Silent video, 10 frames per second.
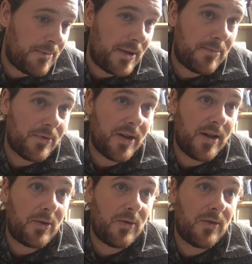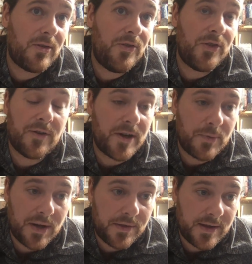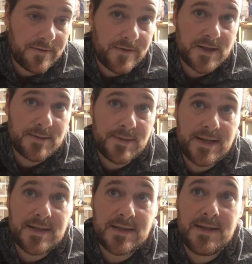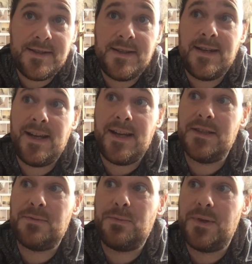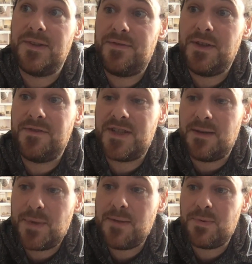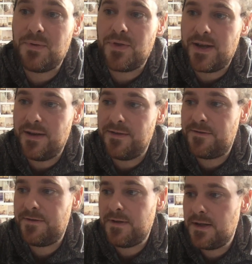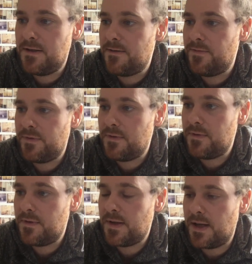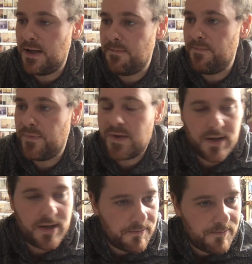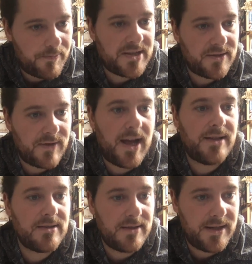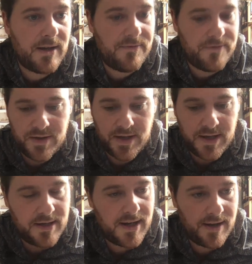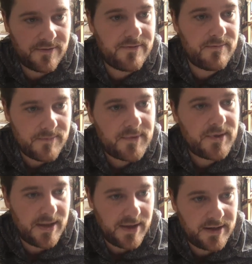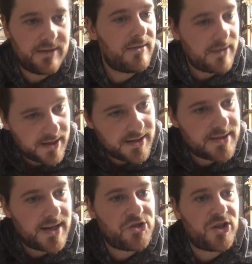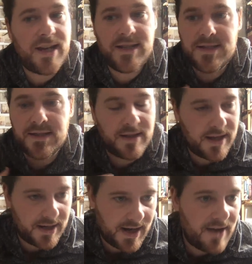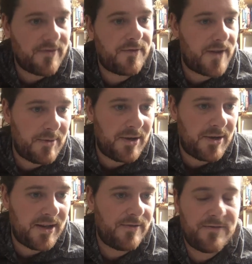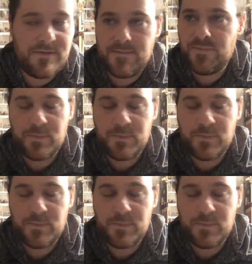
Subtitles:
to be people that are not very wealthy in the first place. And you've seen people that have own a bit of land, enough that they can get their kids educated, that they can have a family life,